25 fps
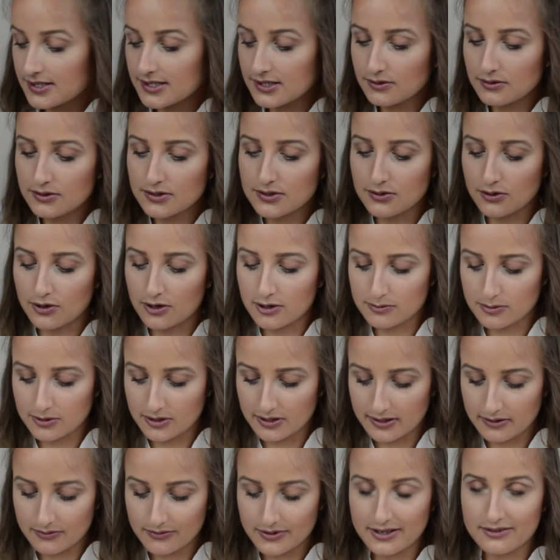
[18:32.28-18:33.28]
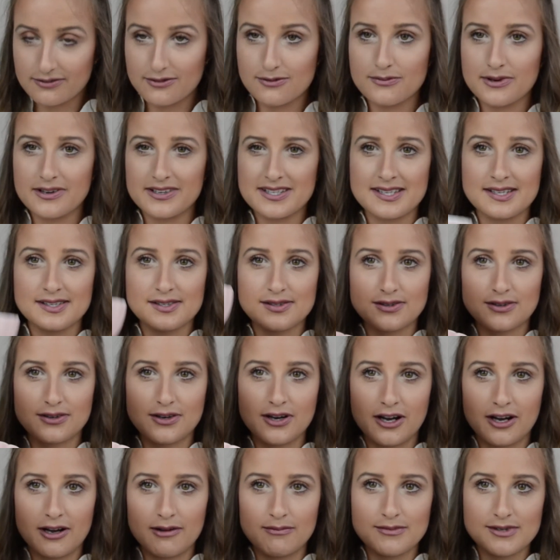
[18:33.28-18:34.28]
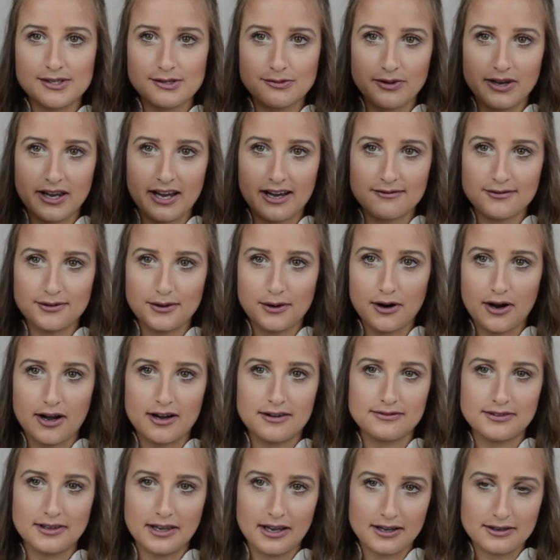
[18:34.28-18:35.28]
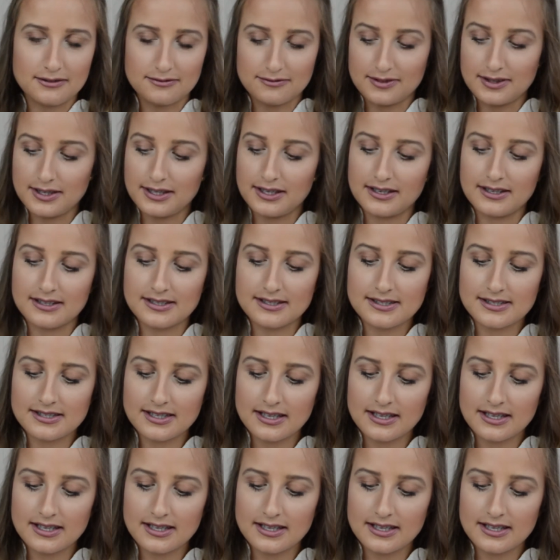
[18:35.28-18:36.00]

so adorable, and whenever my sister comes, we have her coffee out of these.